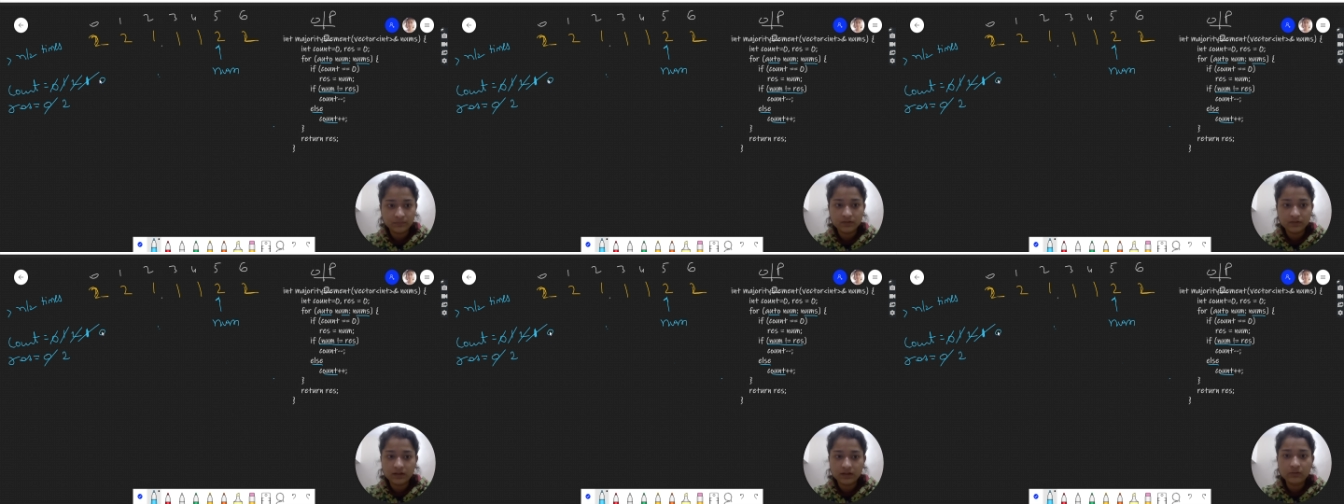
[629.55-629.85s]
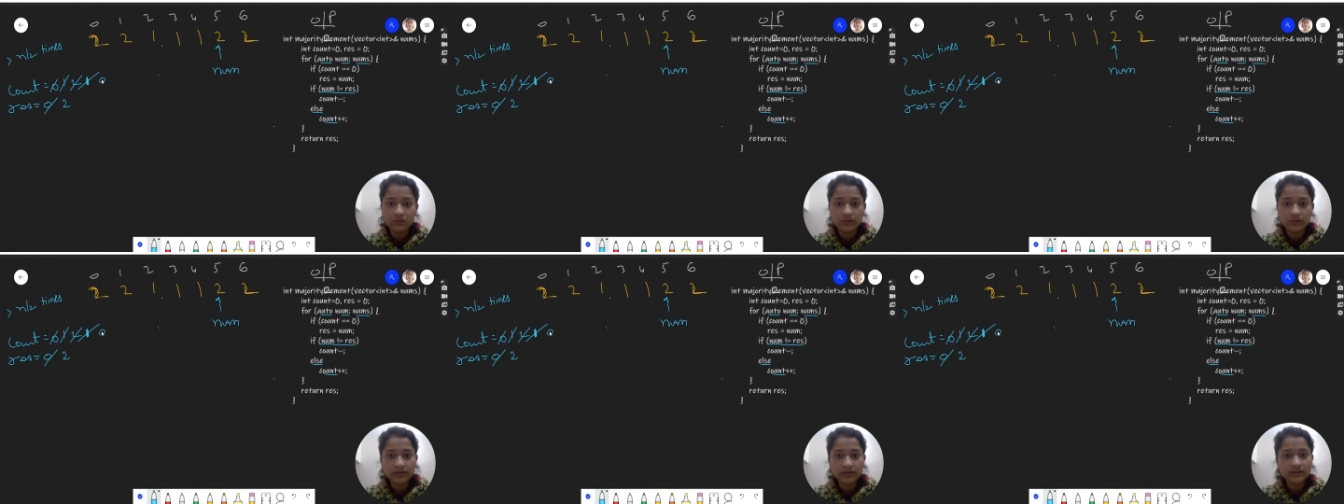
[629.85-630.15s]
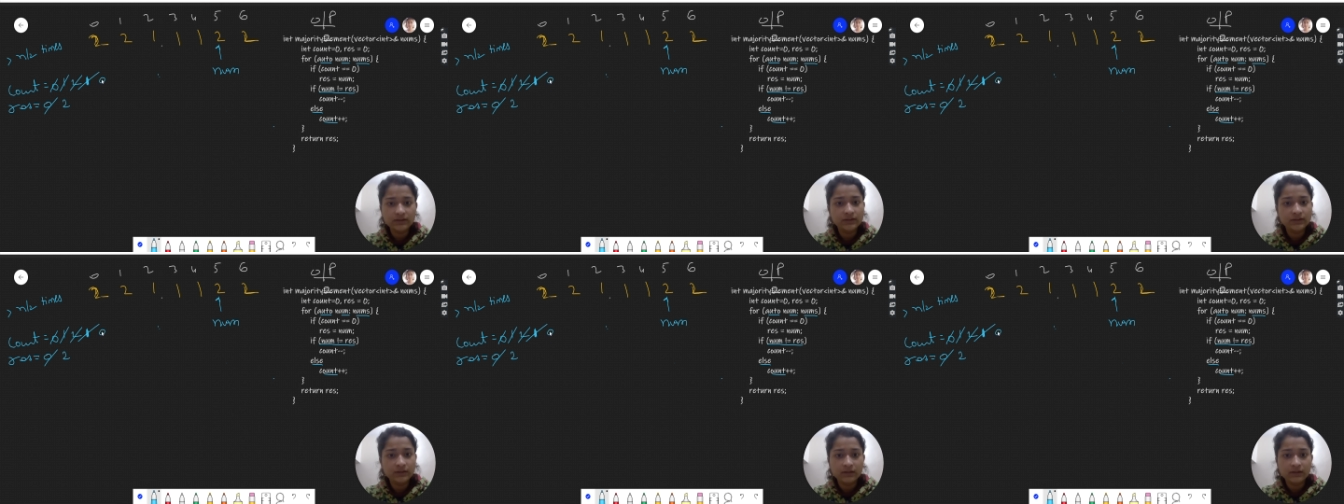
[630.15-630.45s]
Count is
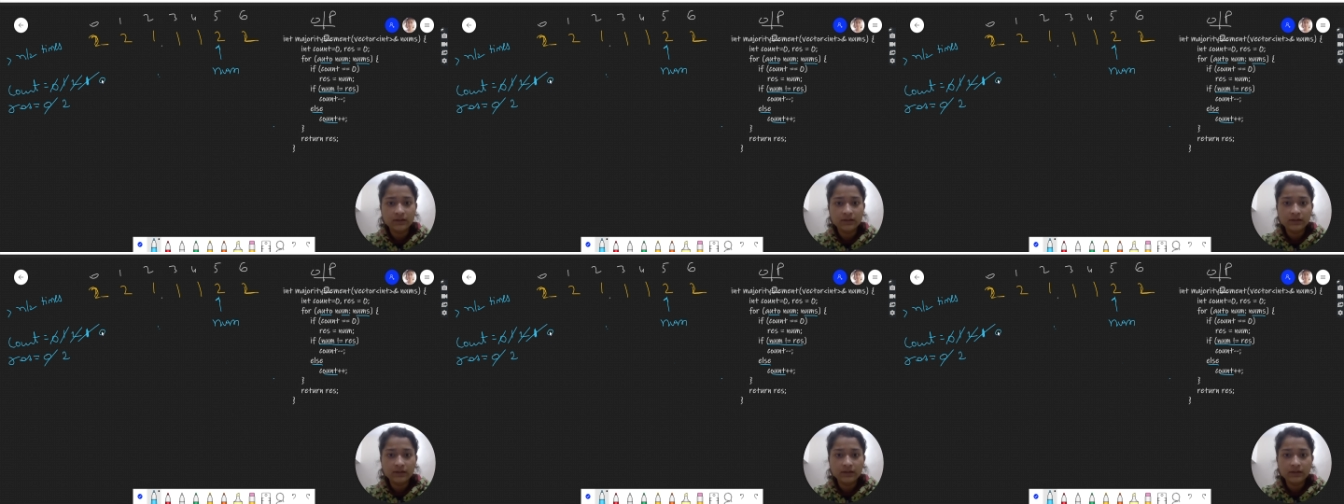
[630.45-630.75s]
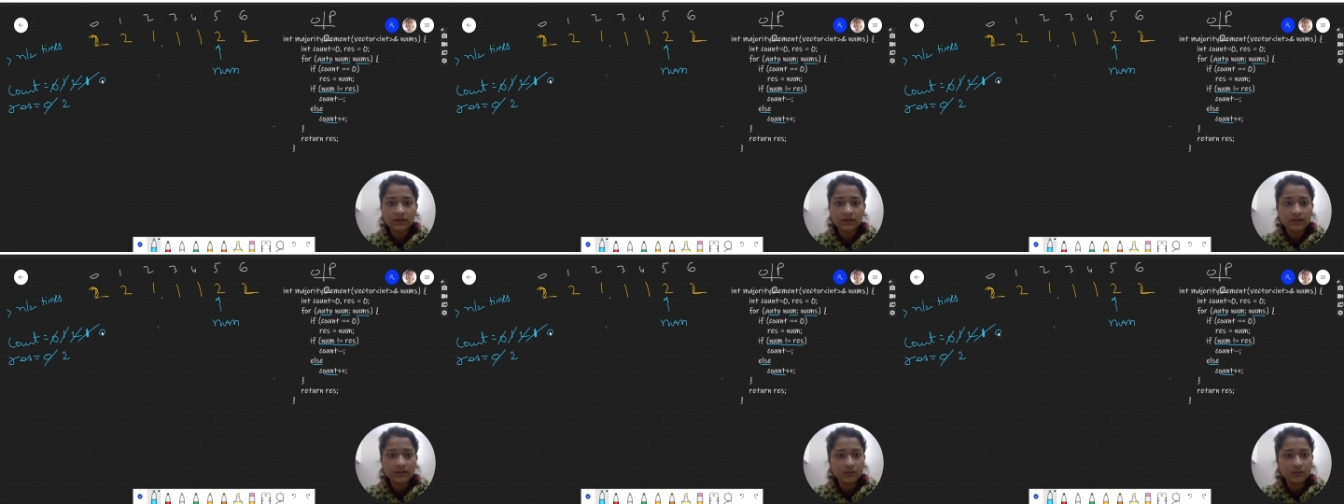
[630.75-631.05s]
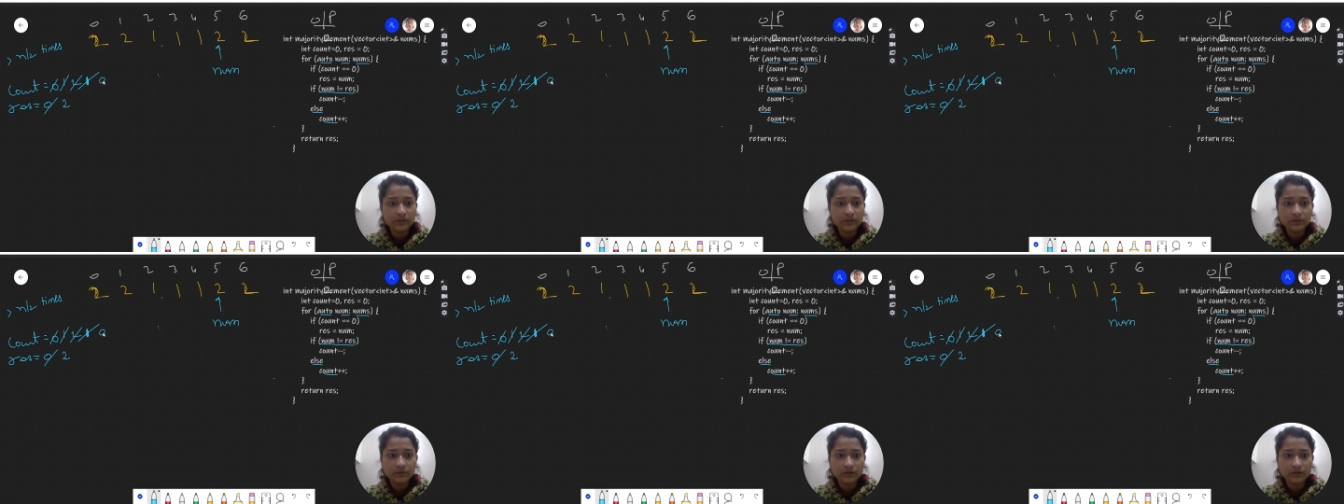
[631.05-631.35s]

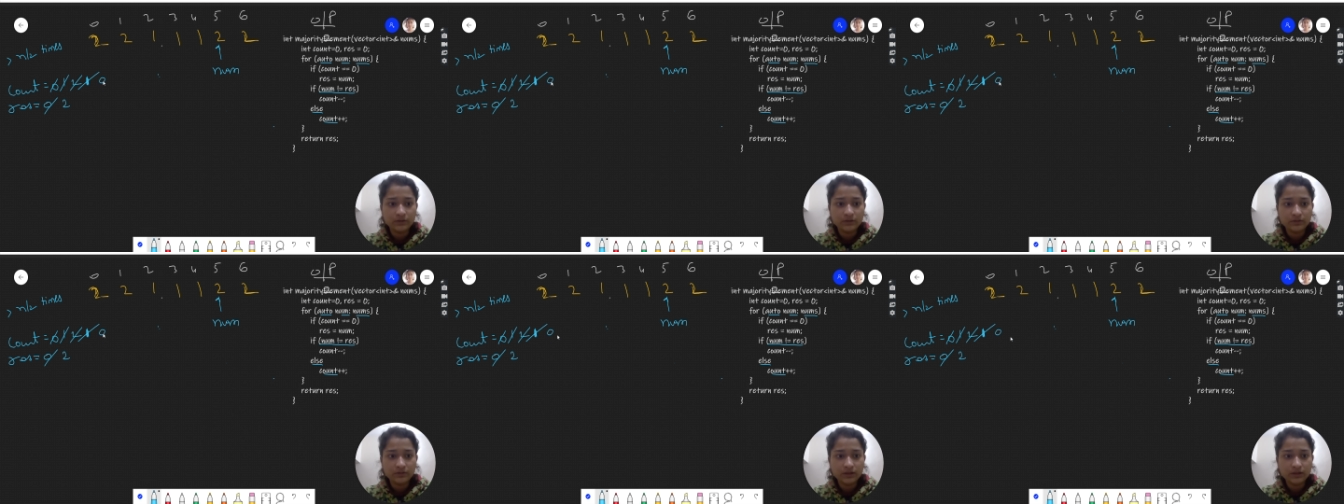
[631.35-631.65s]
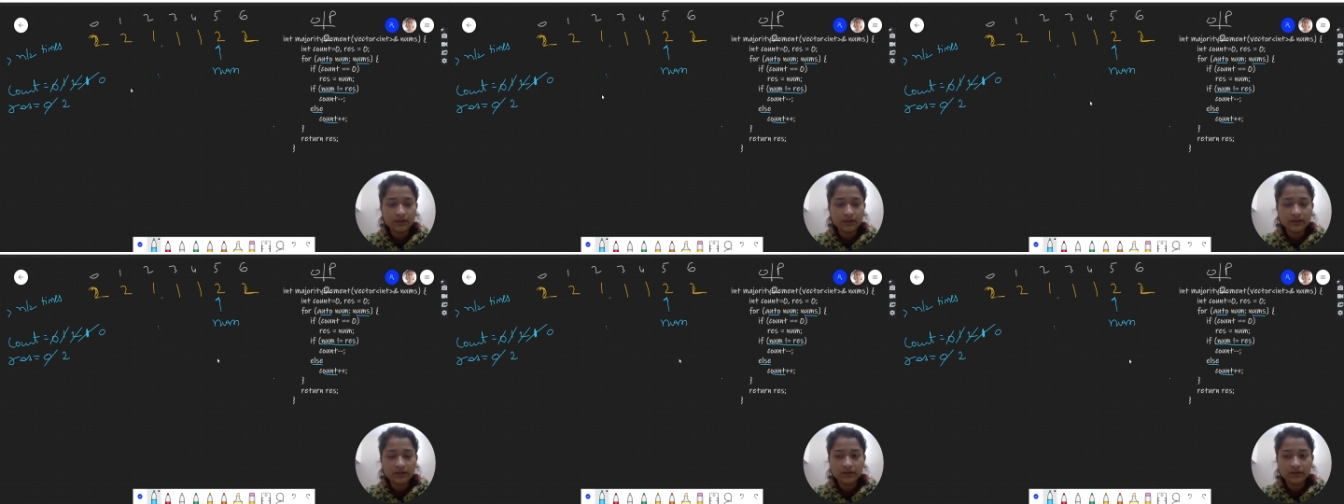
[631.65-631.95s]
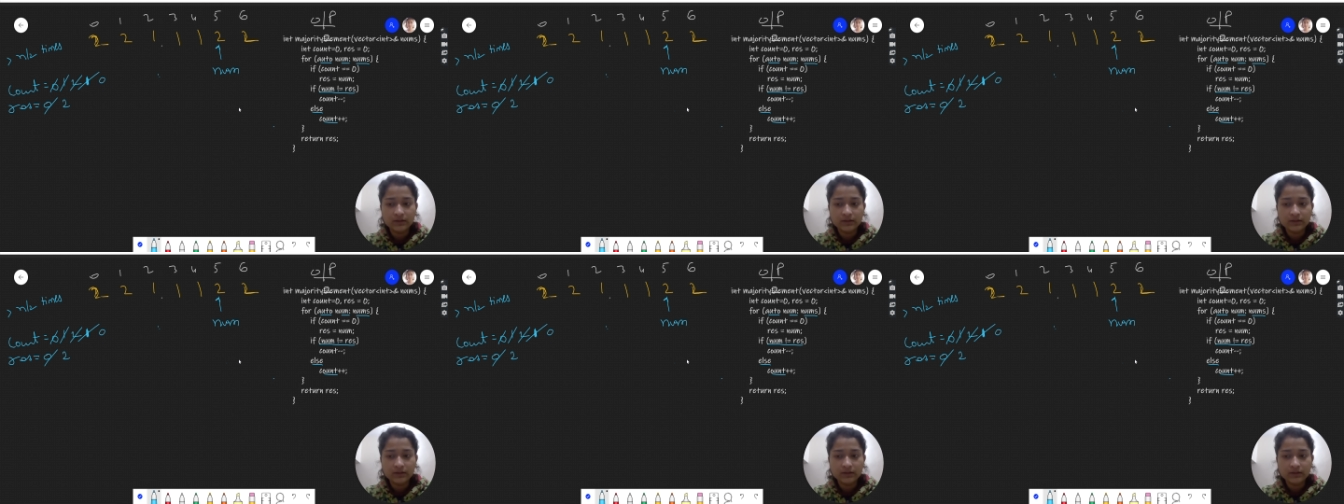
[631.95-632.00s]
equal to 0, right?